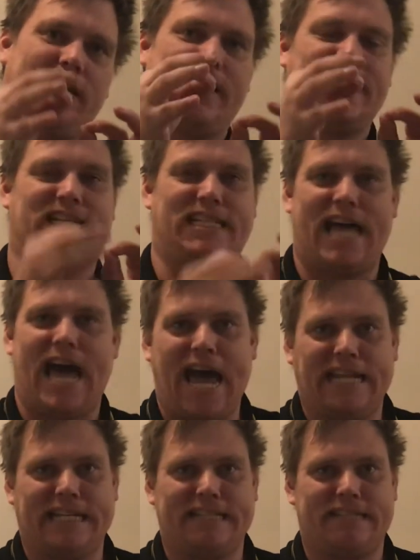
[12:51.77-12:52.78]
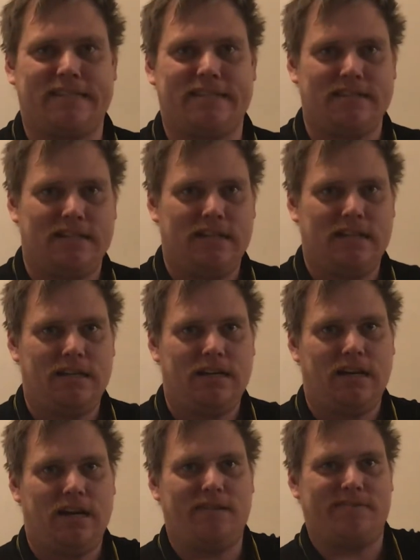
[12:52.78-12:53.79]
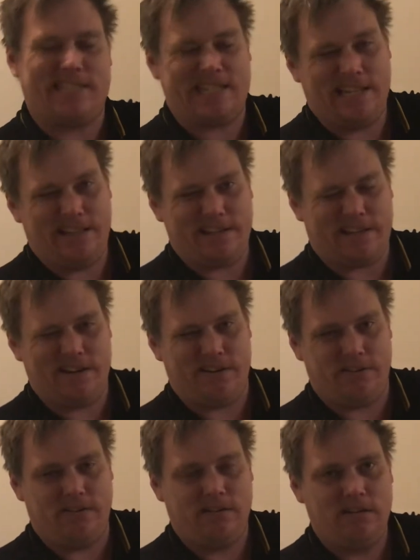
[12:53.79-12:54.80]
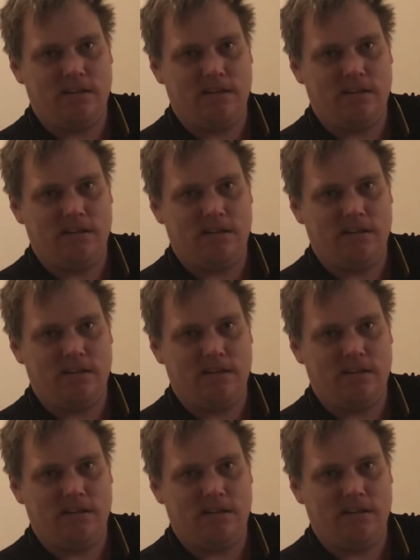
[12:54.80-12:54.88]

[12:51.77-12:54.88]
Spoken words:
in a lattice of silicone.